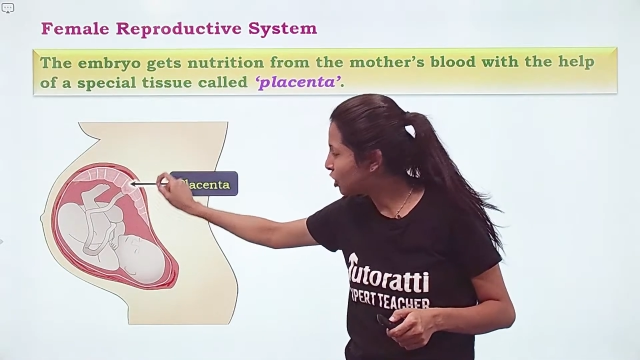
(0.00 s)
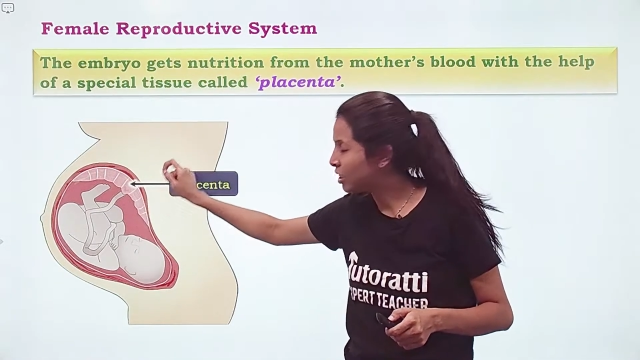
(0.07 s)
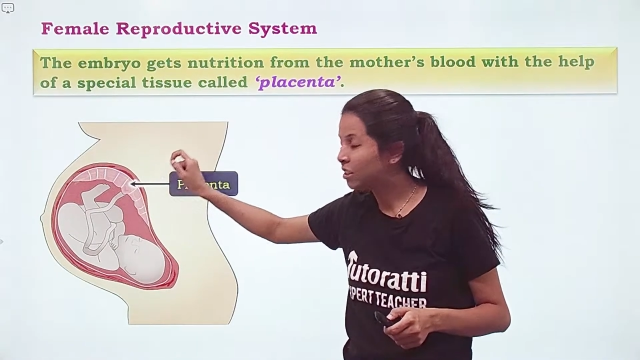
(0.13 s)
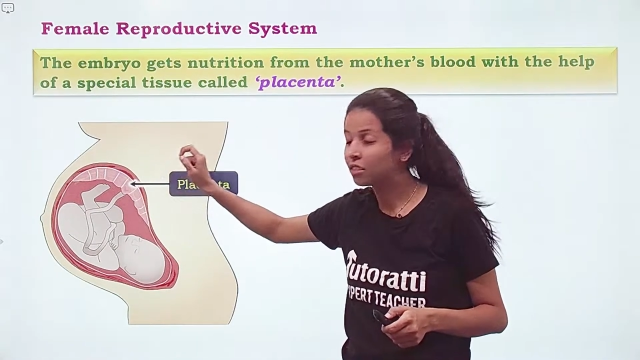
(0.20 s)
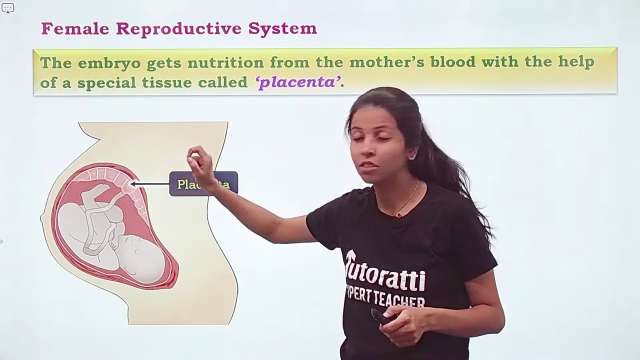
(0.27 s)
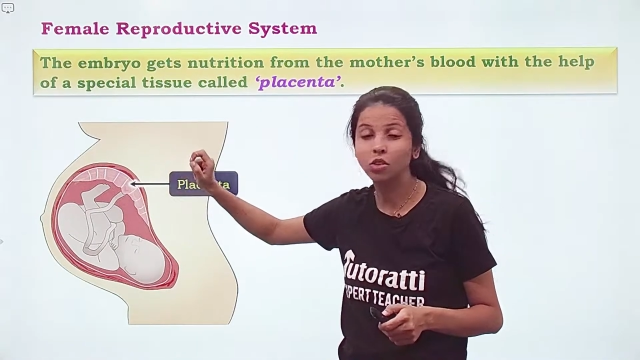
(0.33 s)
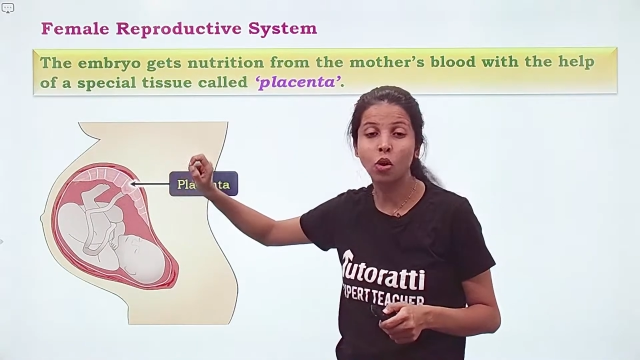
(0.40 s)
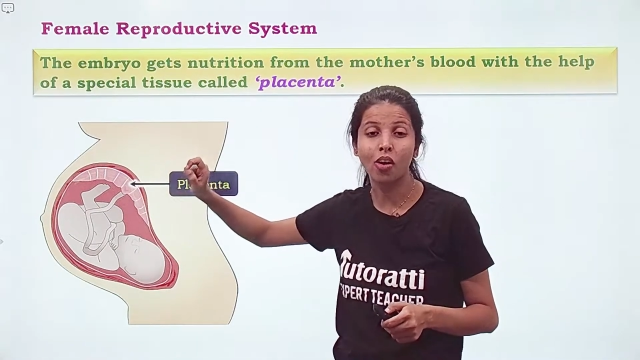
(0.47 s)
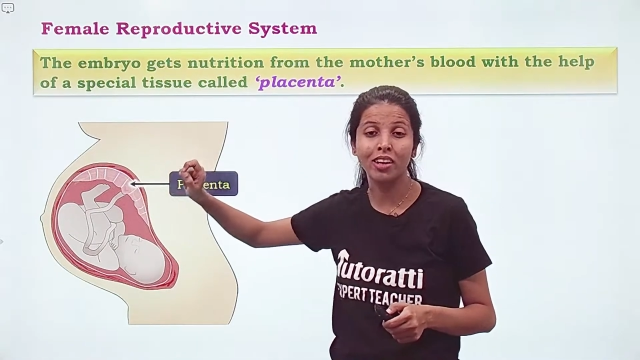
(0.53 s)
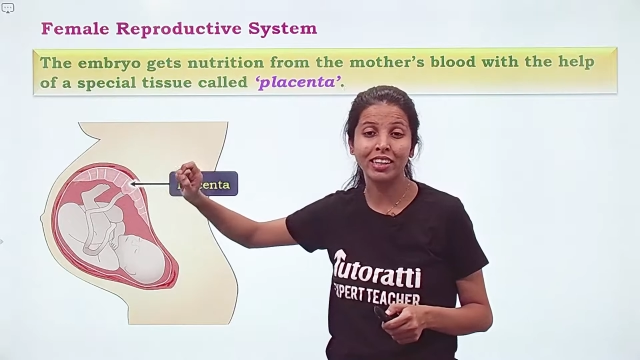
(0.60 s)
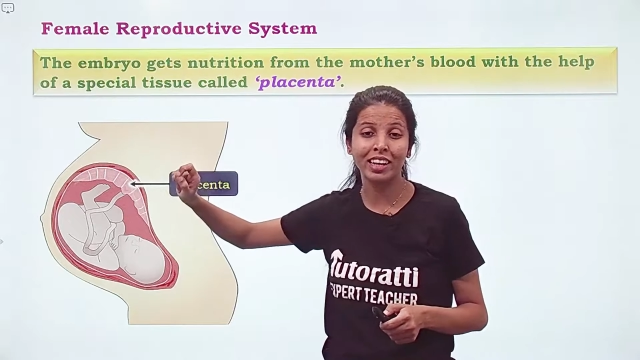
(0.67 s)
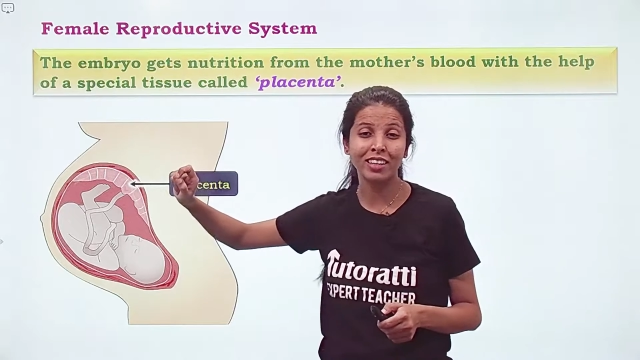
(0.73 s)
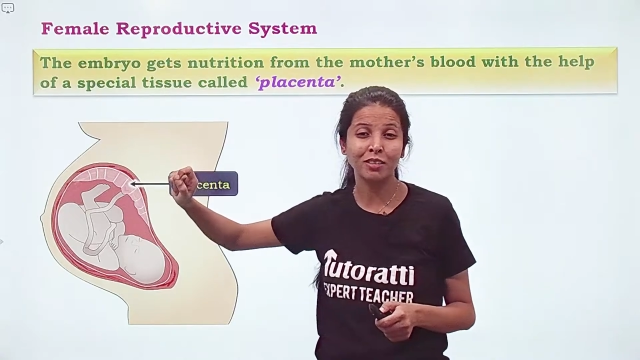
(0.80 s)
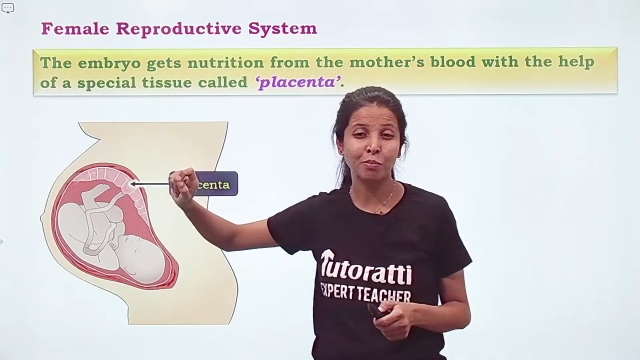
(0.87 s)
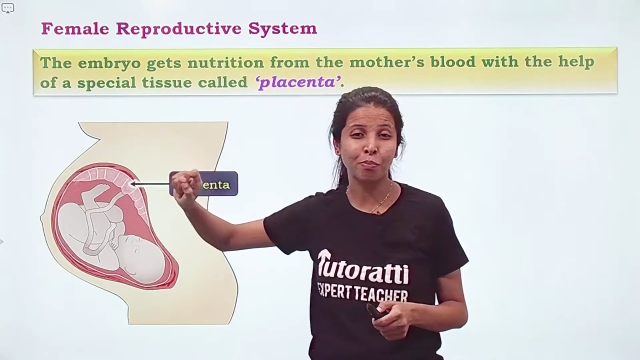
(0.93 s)
it is called
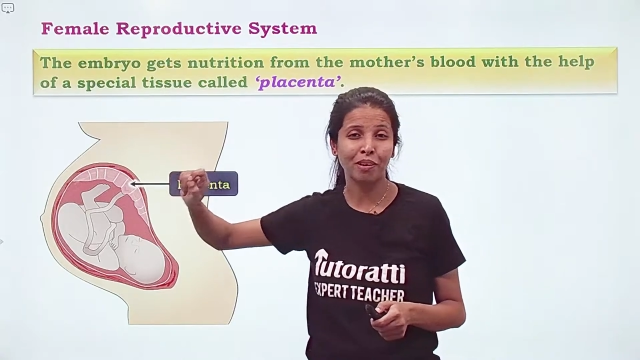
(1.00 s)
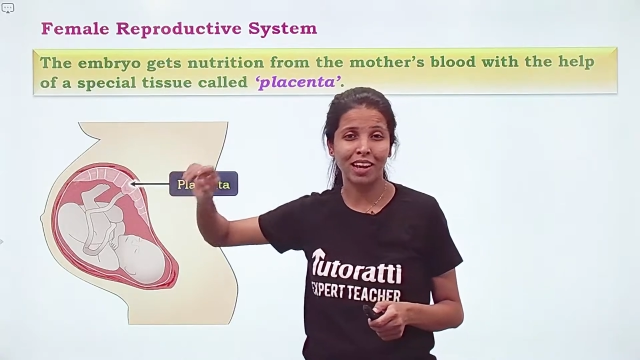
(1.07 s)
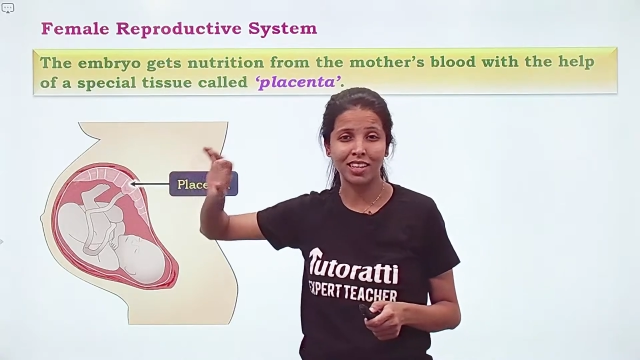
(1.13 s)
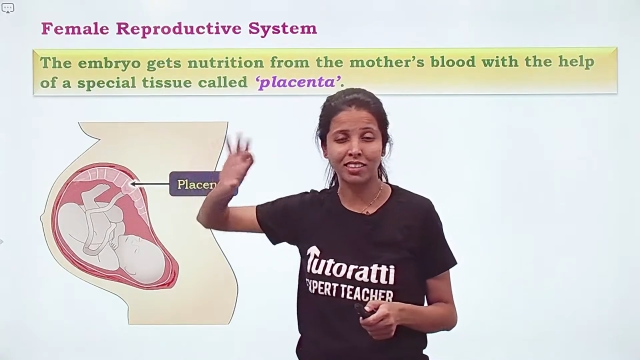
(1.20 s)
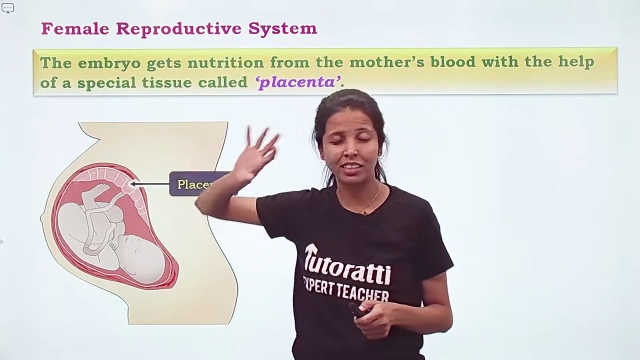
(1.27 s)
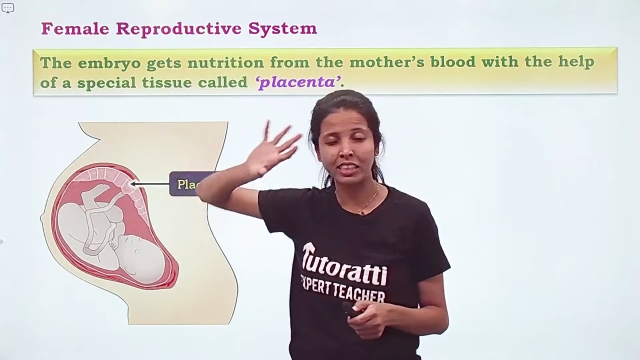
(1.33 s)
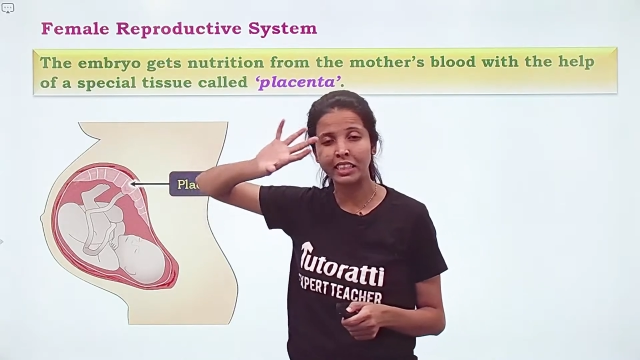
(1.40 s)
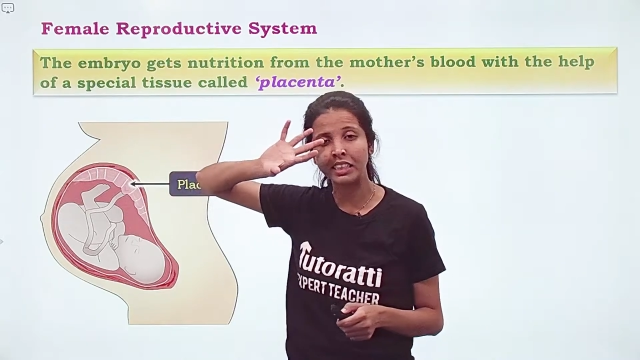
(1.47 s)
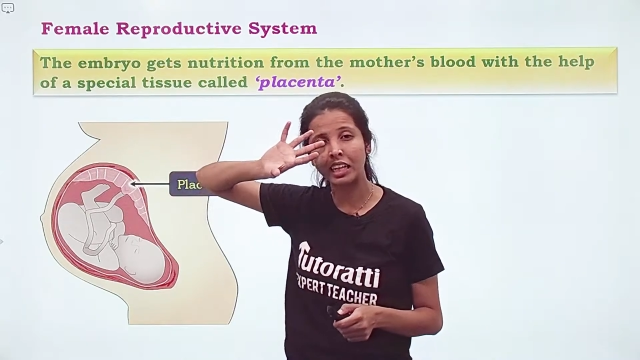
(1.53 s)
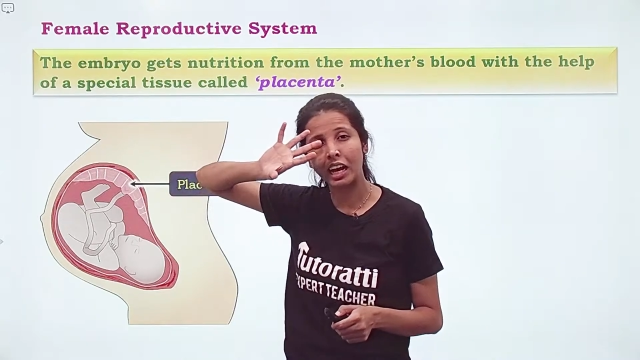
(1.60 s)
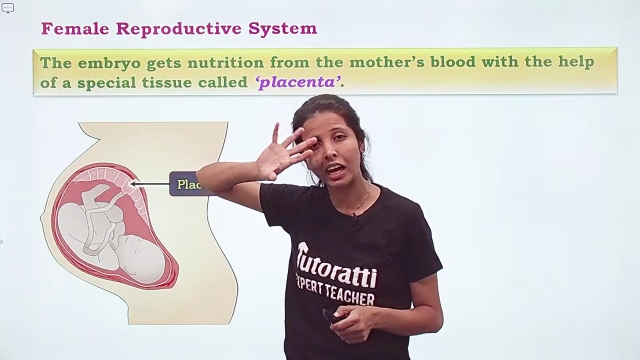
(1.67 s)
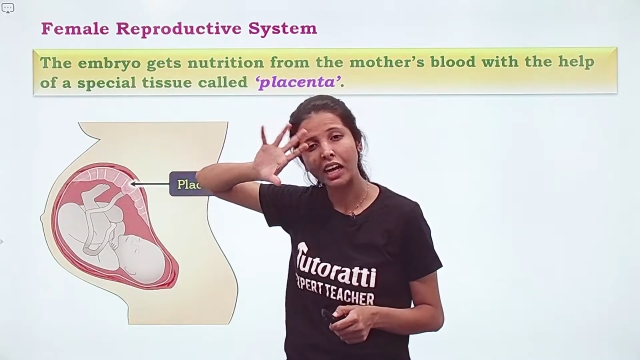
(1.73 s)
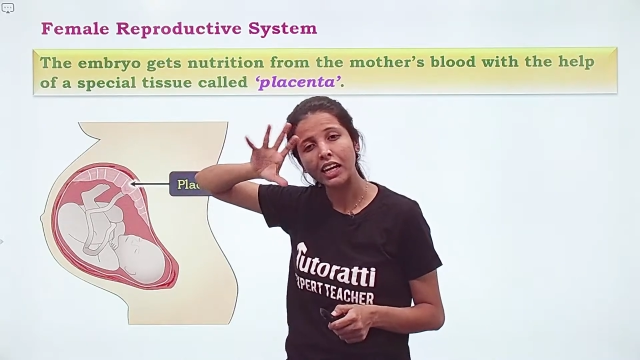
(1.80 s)
as placenta.